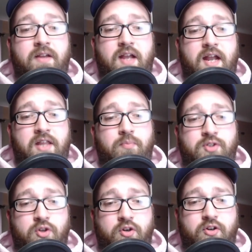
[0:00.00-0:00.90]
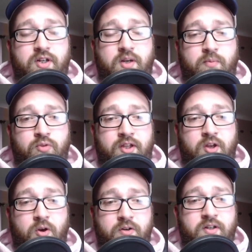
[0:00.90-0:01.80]
And the Berserker ended up really
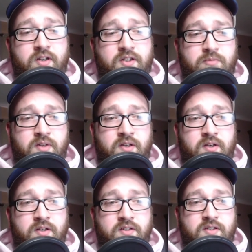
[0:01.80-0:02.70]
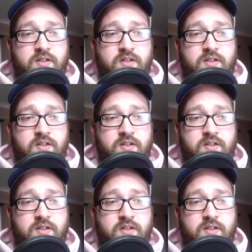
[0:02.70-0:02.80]
hurting us because